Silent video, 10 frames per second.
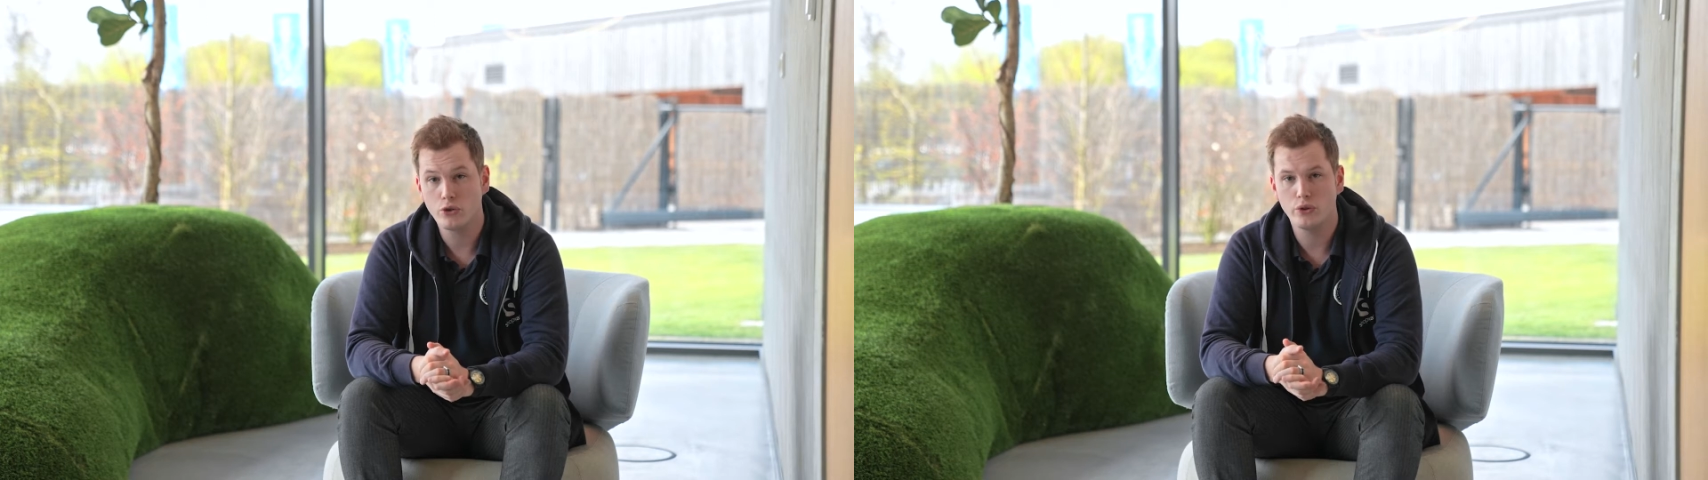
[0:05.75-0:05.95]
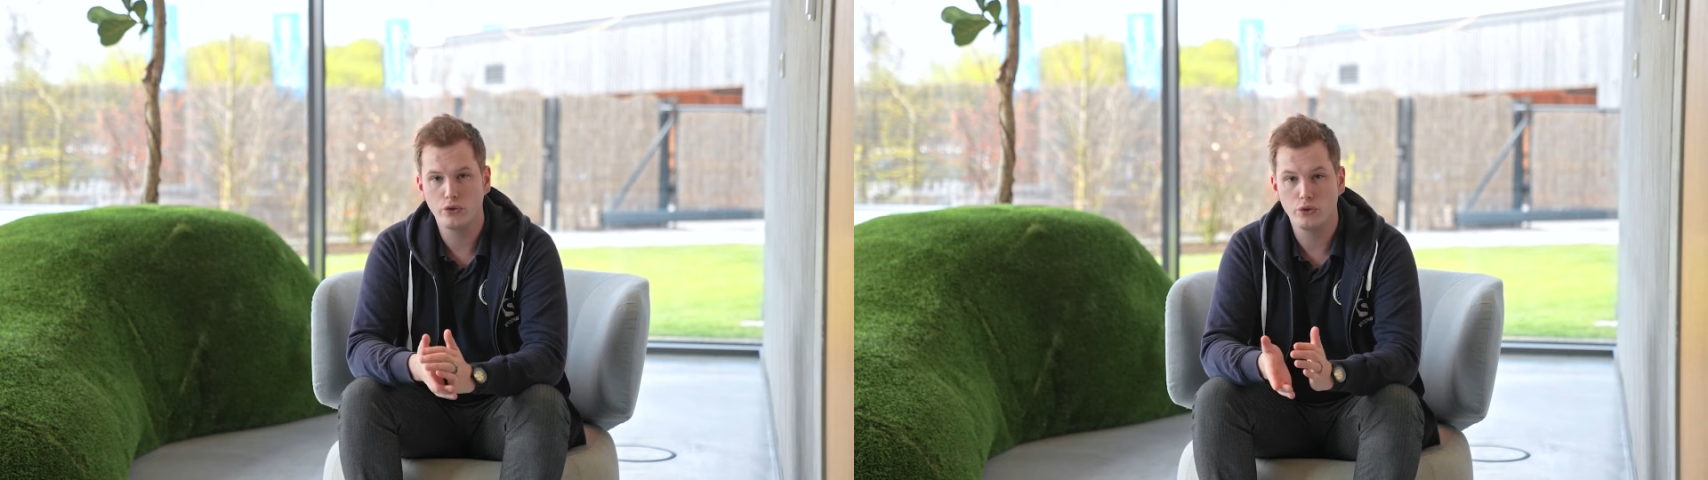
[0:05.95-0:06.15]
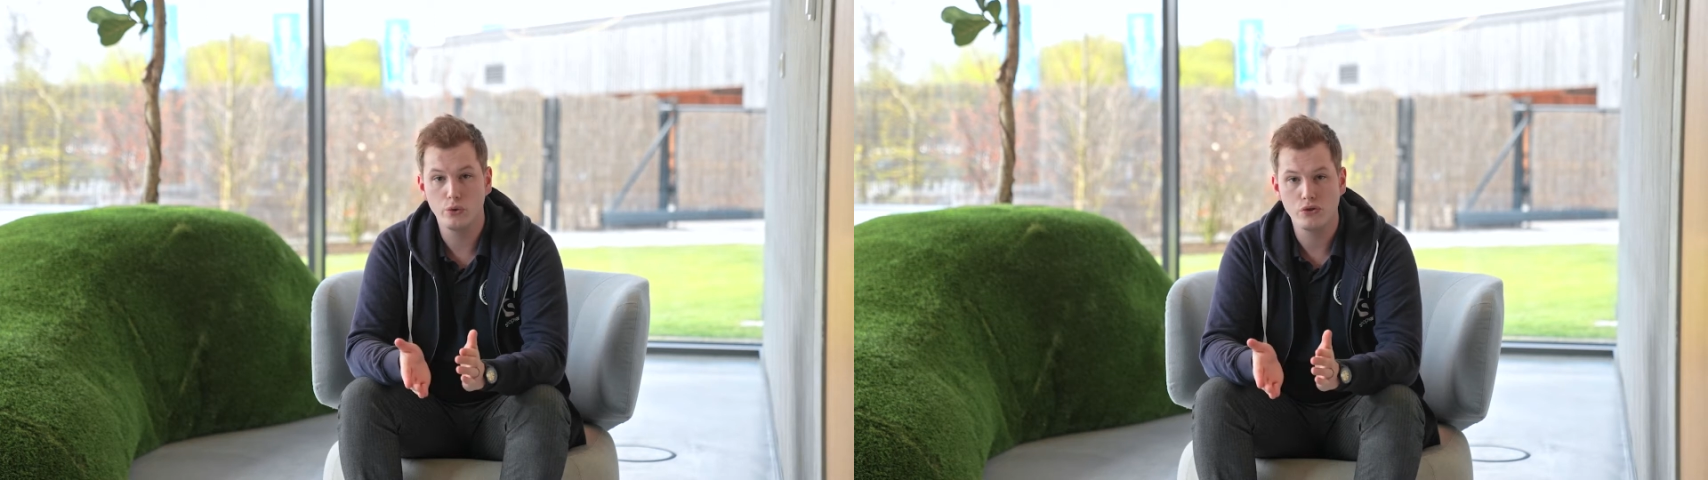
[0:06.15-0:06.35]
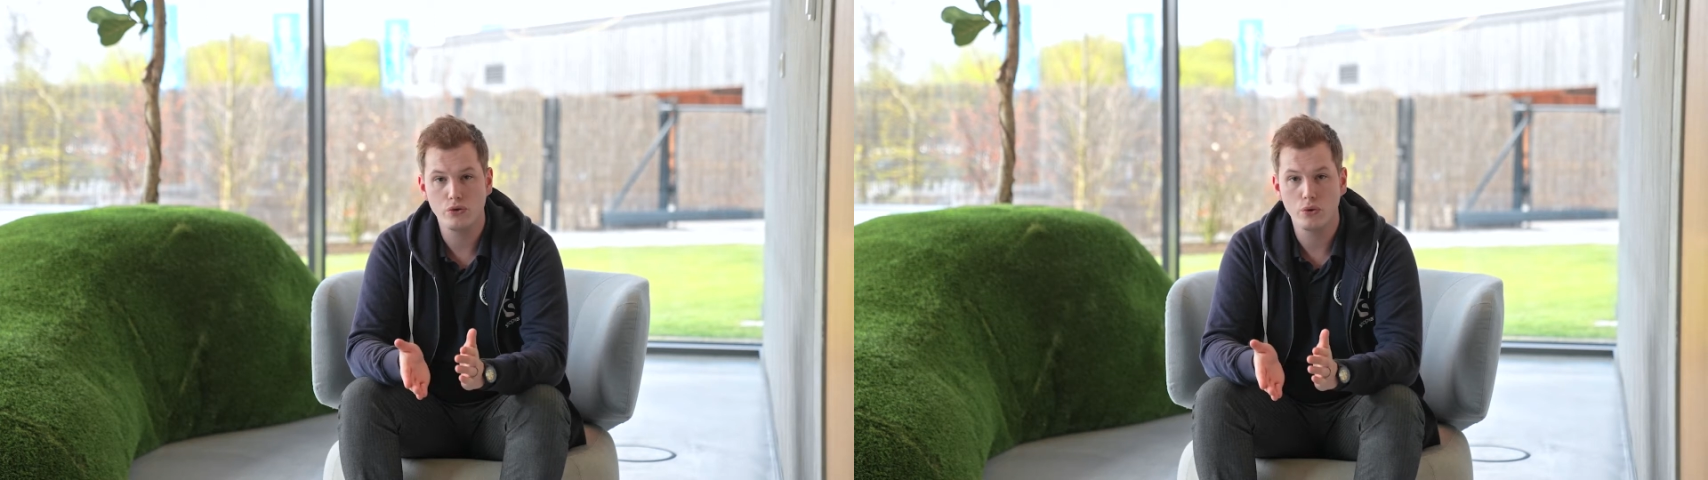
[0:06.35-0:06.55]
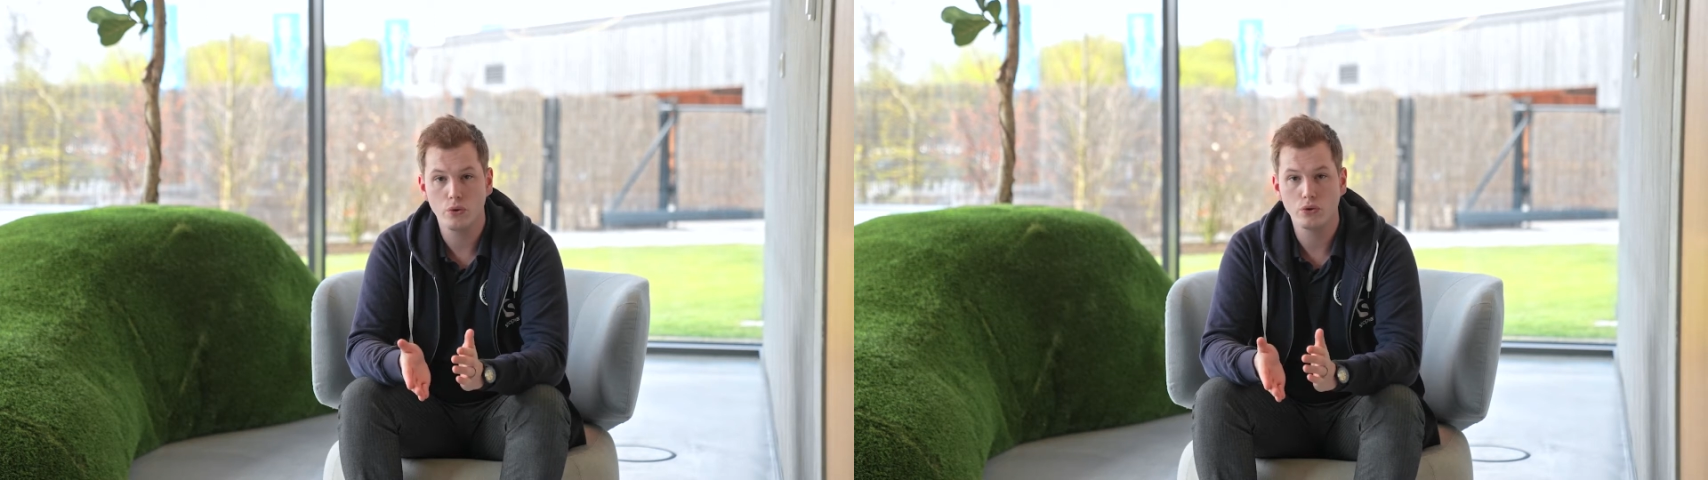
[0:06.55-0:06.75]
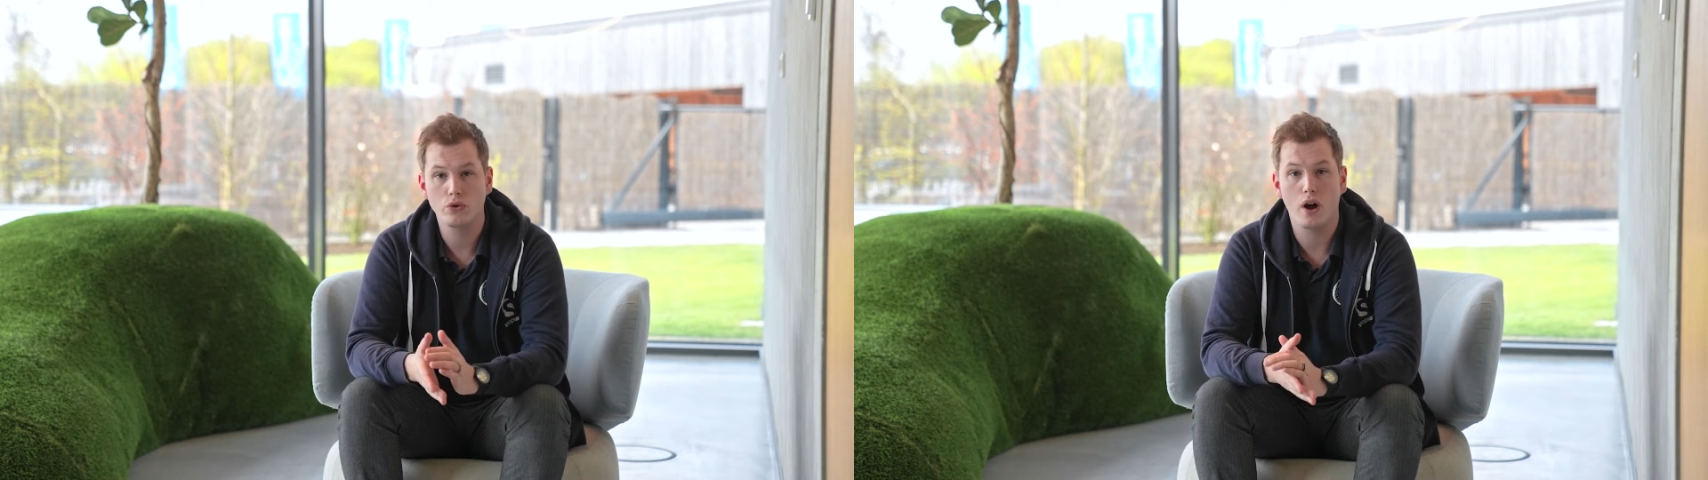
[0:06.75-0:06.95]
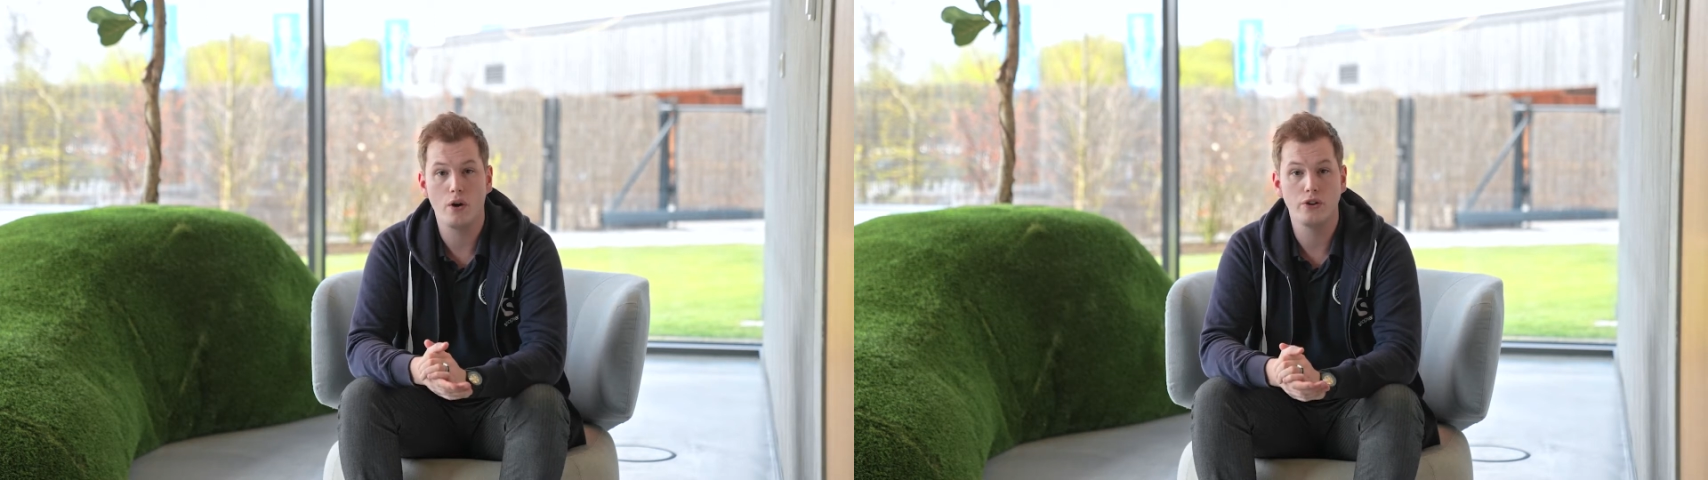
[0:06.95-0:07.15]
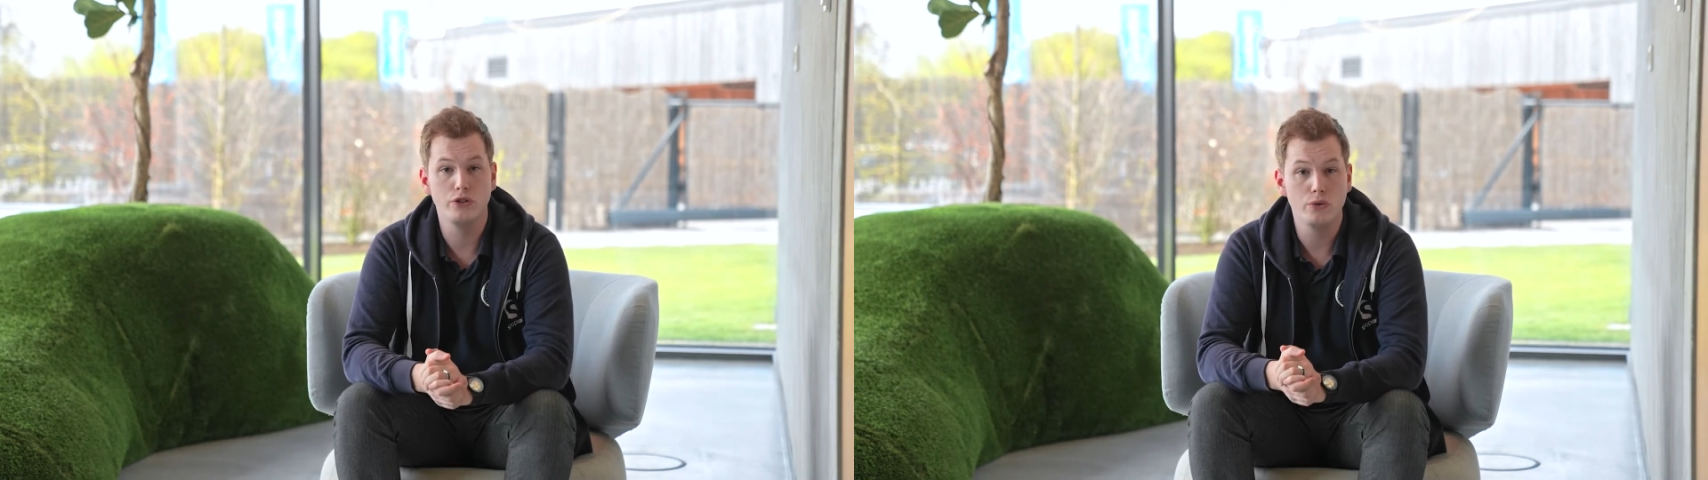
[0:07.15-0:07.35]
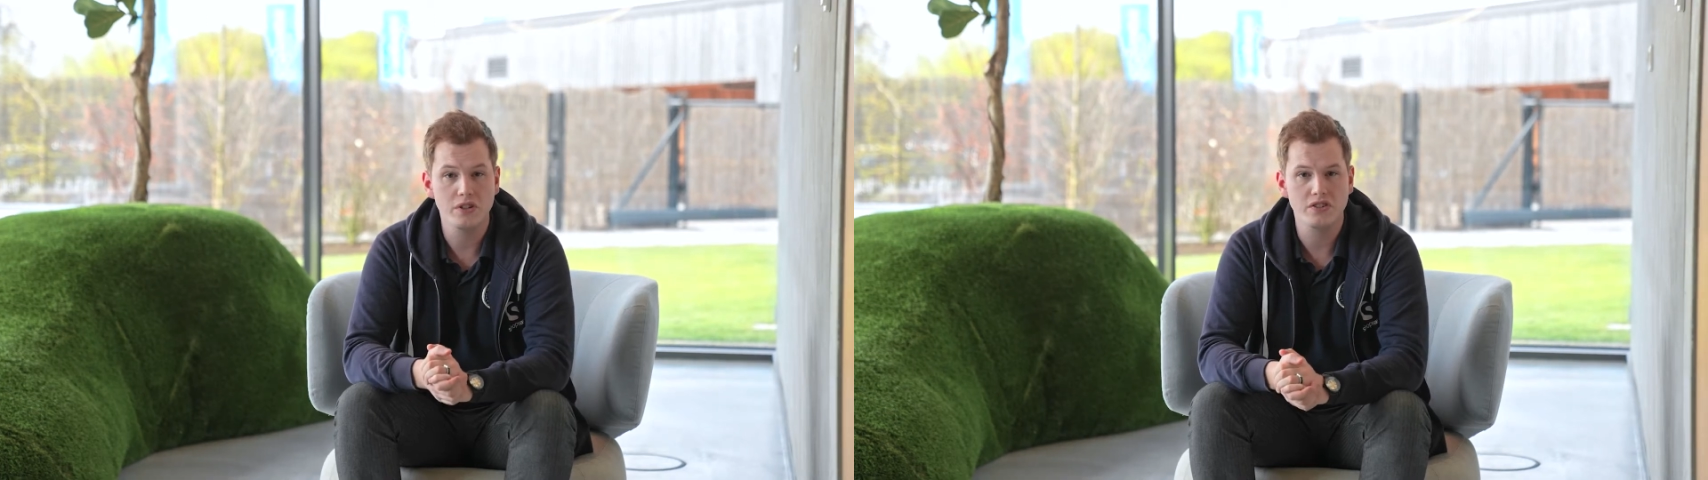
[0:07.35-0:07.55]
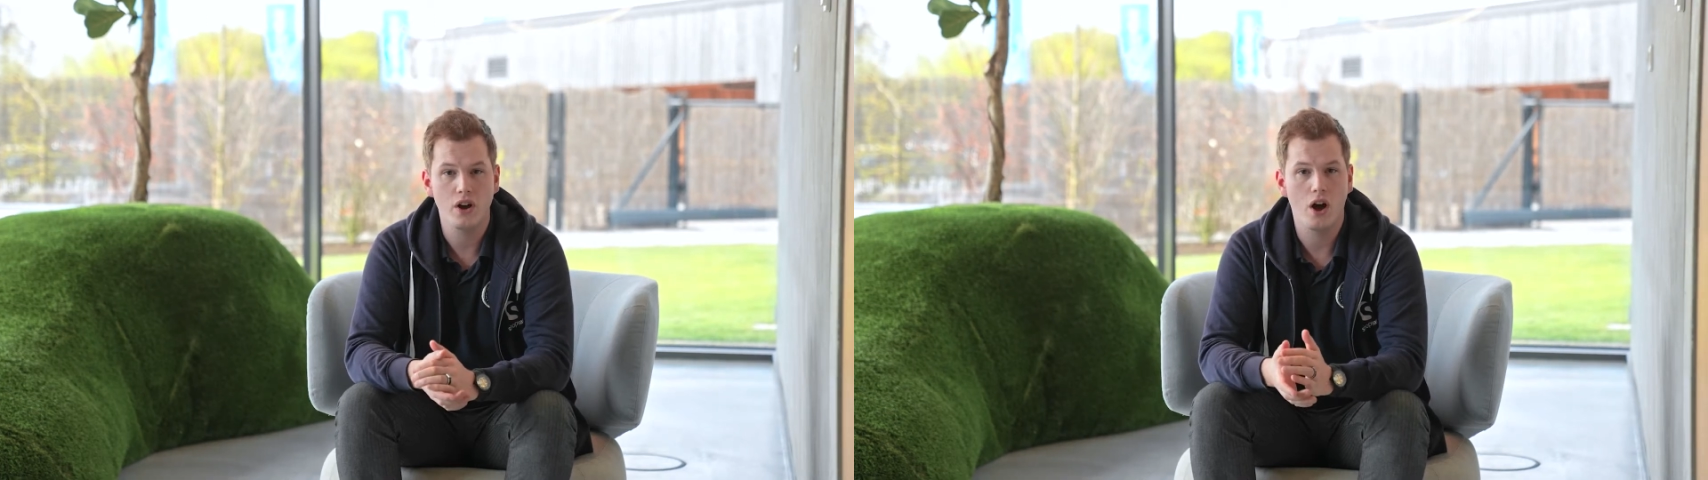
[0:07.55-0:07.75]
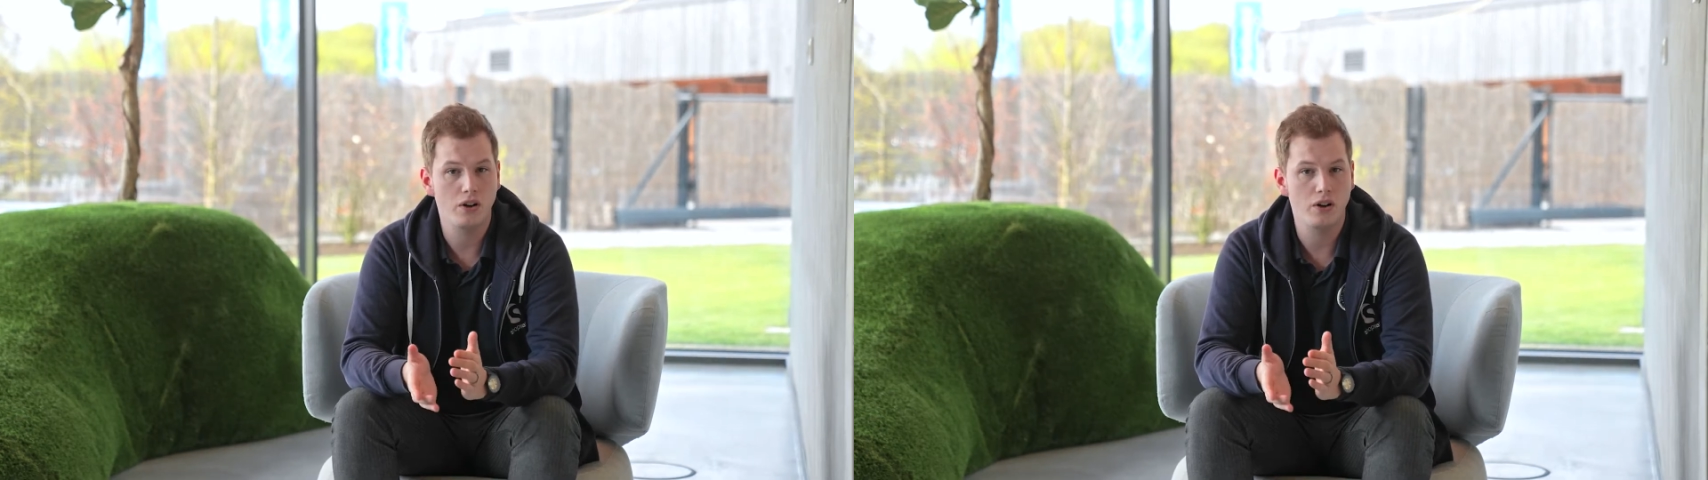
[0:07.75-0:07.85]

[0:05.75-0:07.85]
to introduce you to our newest,